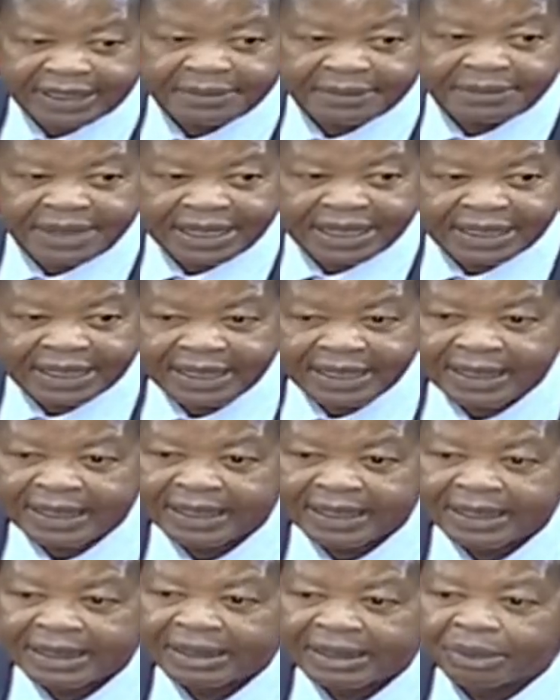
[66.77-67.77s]
Kibaki
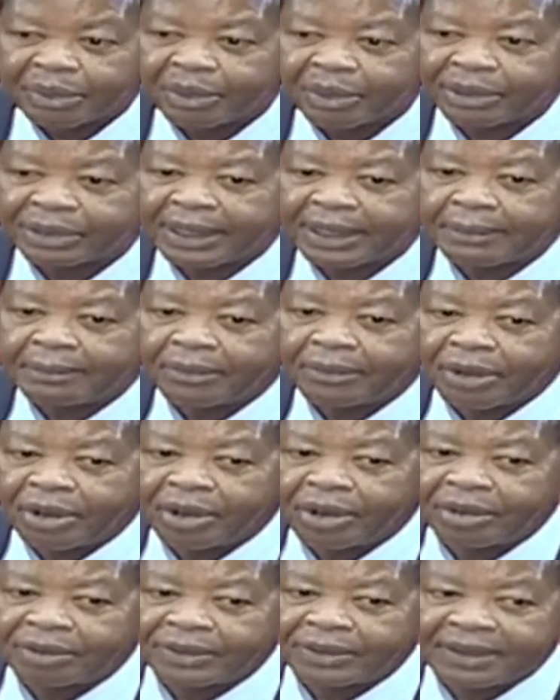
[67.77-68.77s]
was
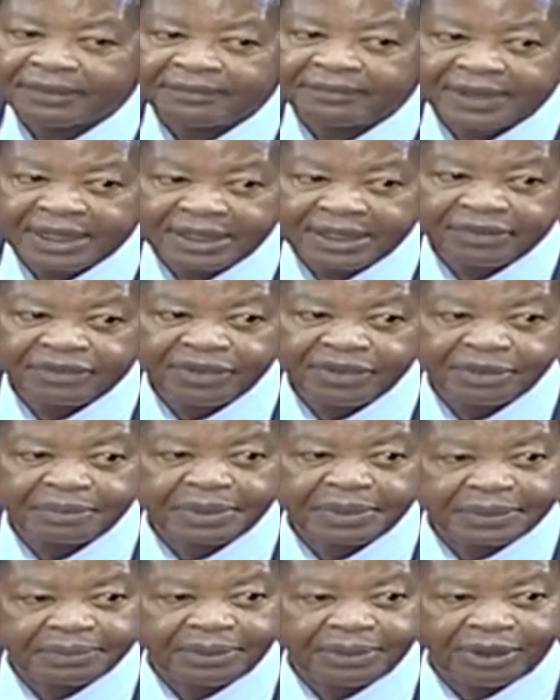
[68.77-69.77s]
among the very few
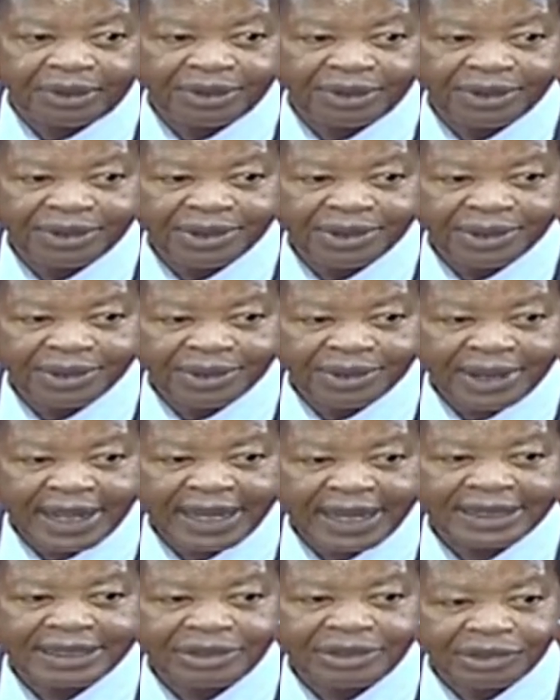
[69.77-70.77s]
people who
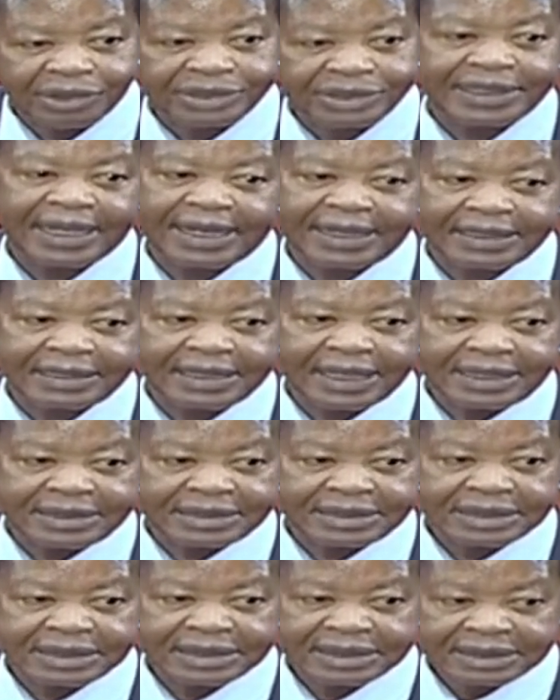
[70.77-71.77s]
had no
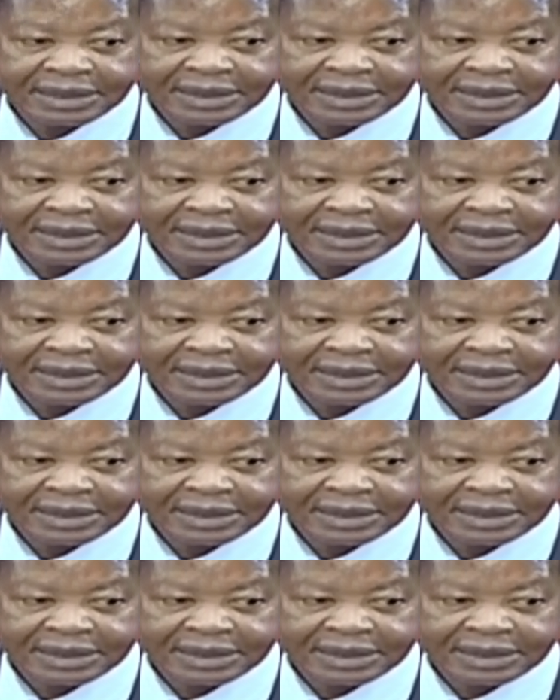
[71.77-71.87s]
challengers.